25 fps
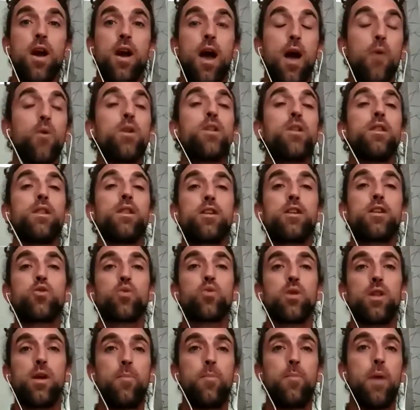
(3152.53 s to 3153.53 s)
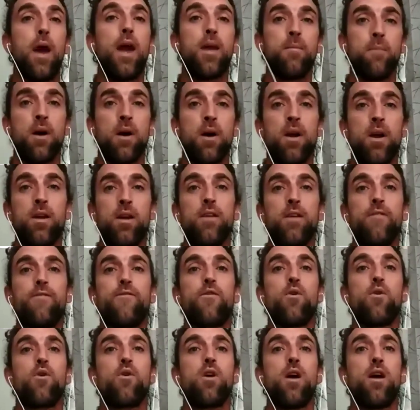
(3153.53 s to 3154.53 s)
I would literally pay money
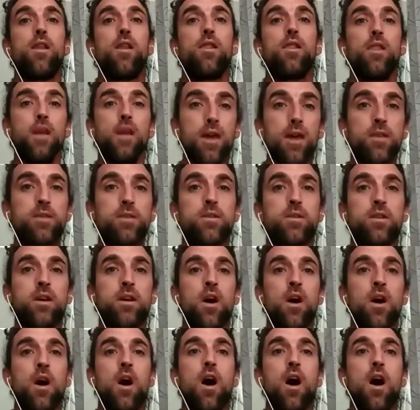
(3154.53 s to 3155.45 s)
for a list